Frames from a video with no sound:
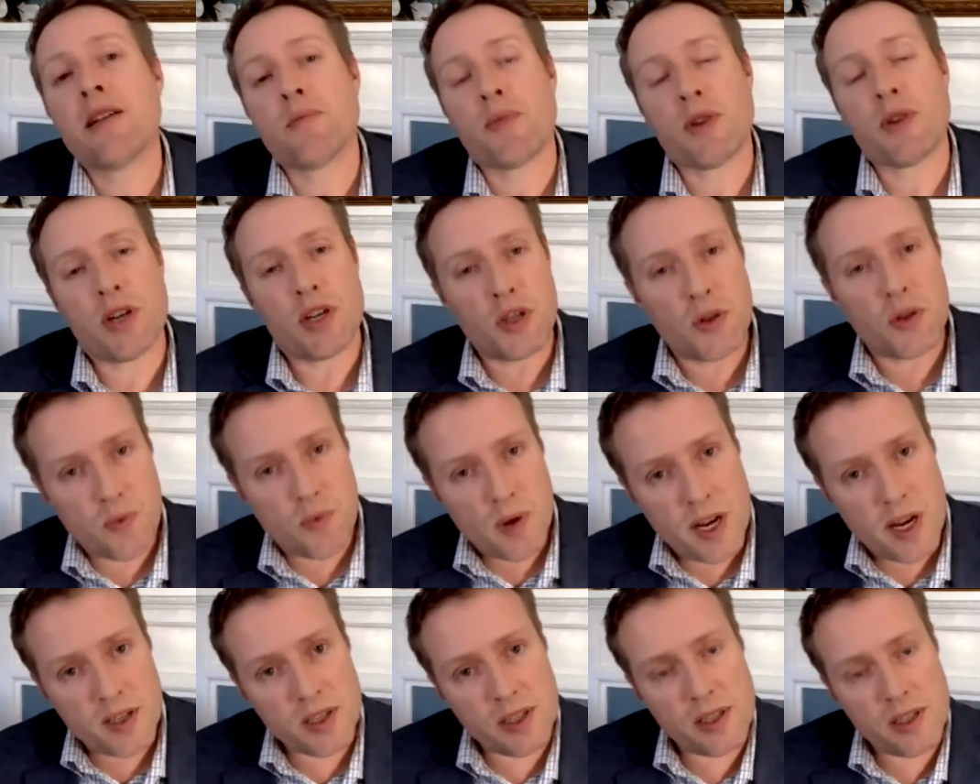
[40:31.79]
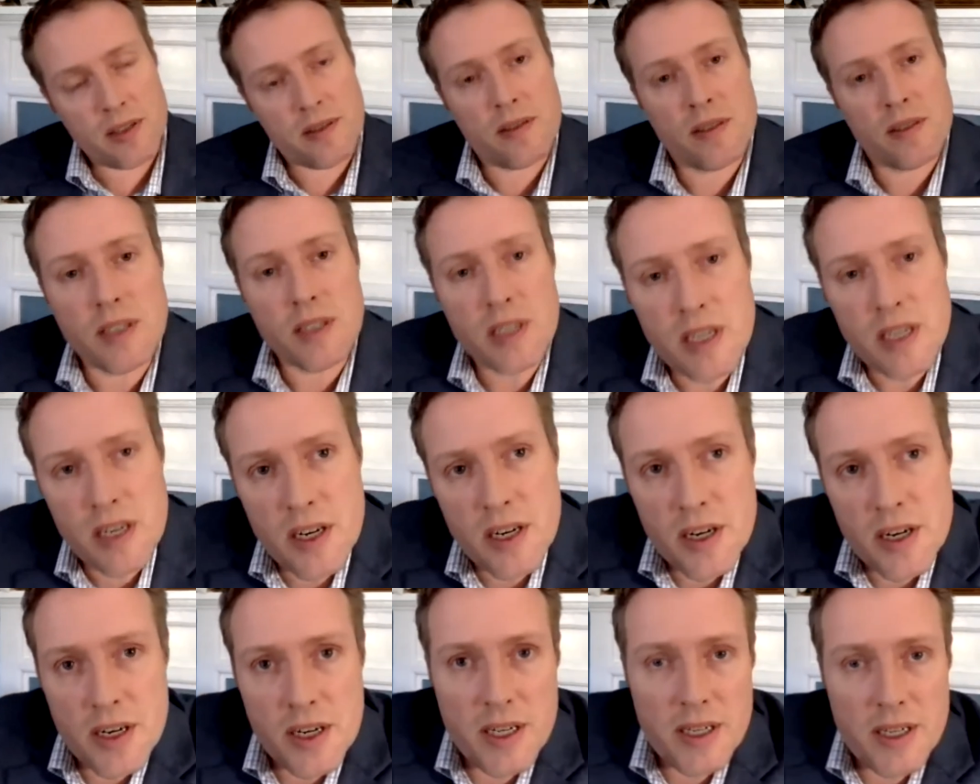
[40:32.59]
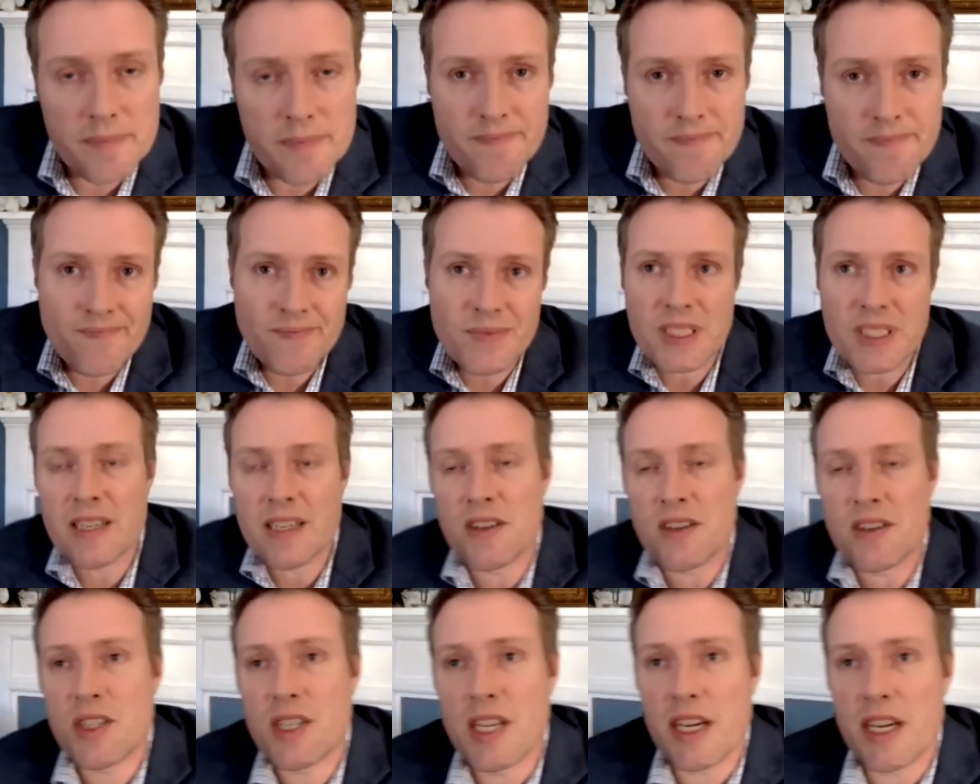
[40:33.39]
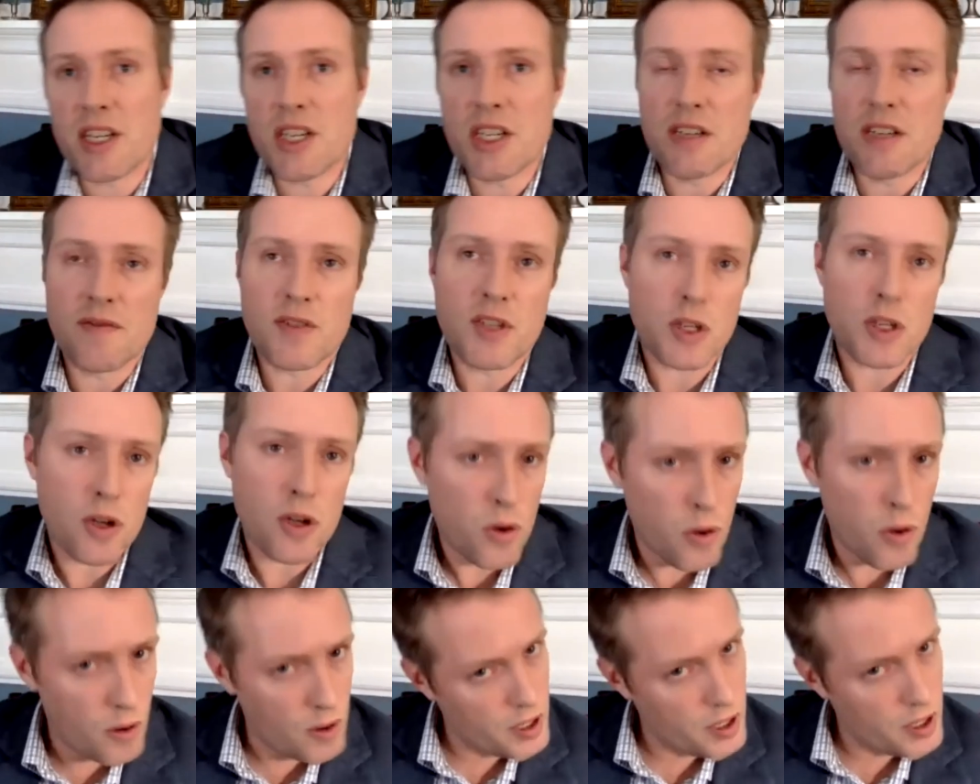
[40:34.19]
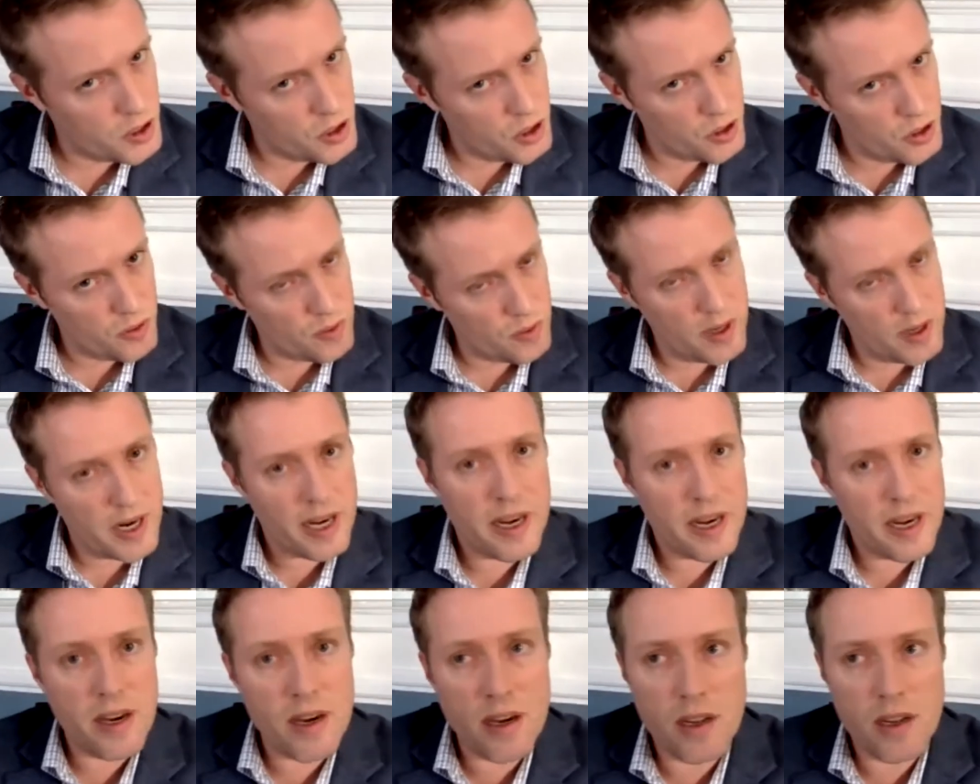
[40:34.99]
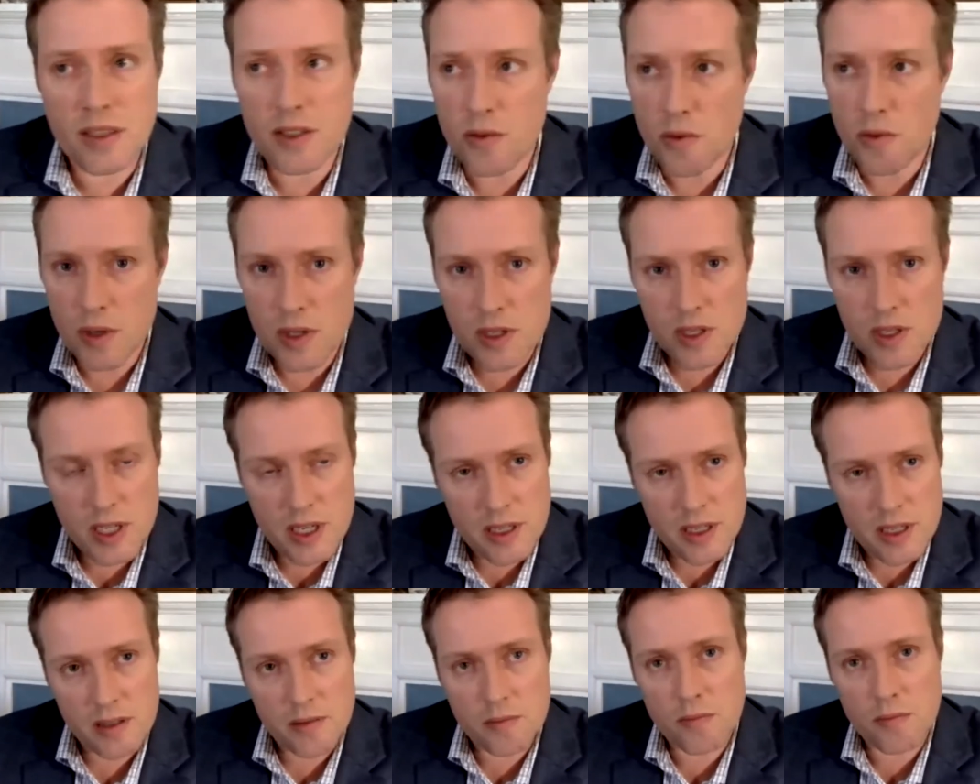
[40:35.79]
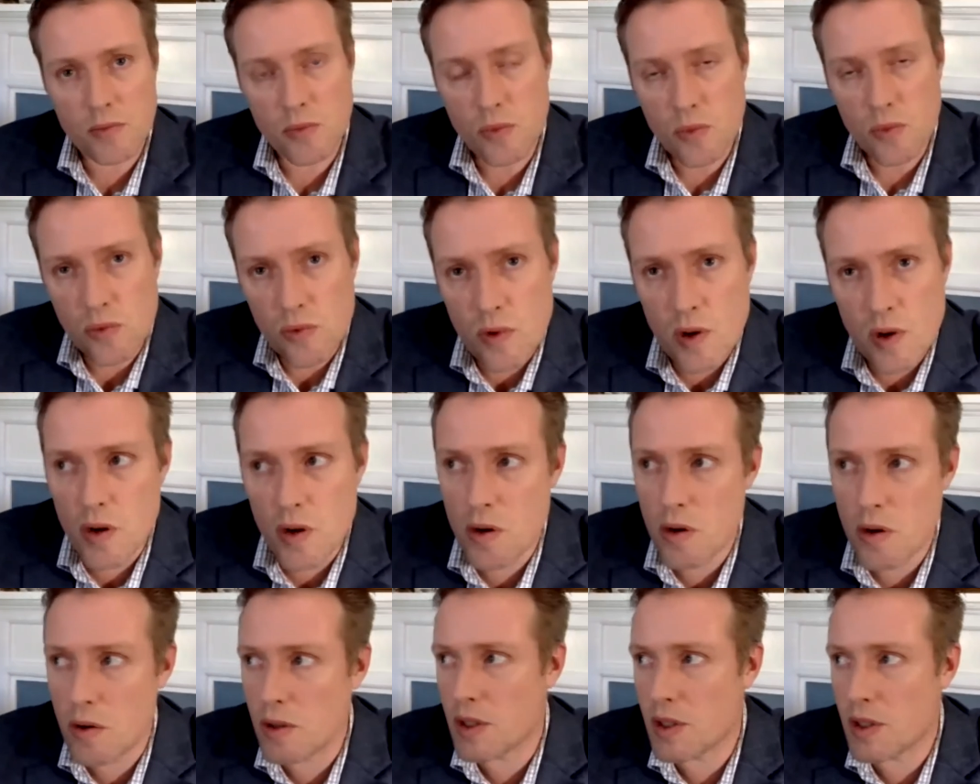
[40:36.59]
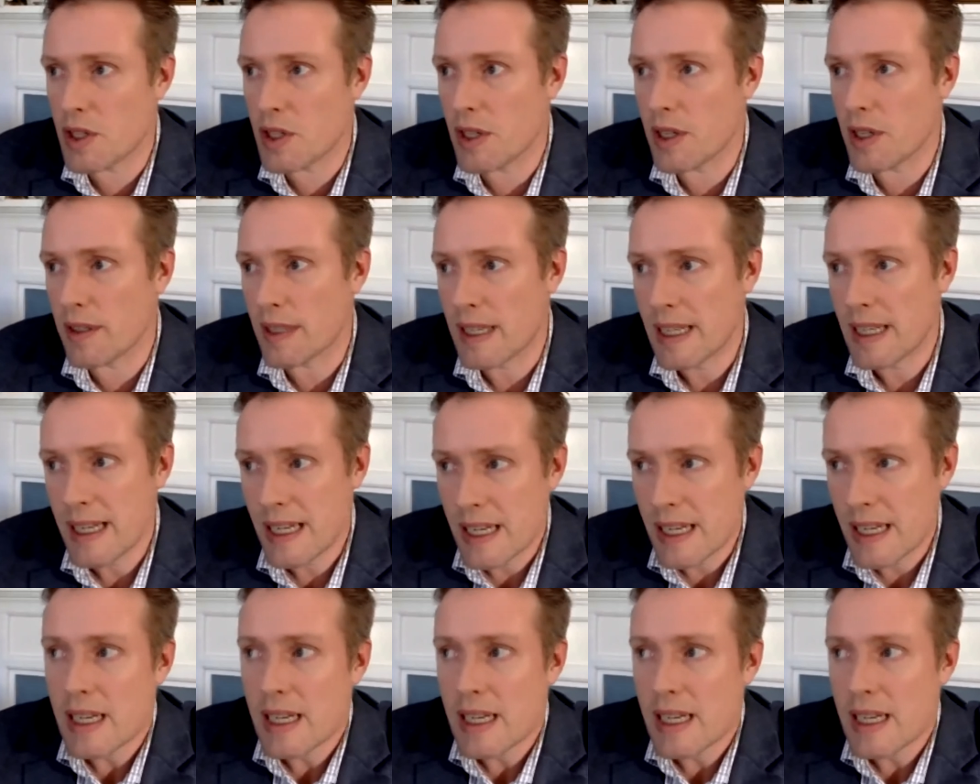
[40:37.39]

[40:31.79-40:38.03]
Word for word: British rest near the intersection of Tackora Trail and North Salem Road to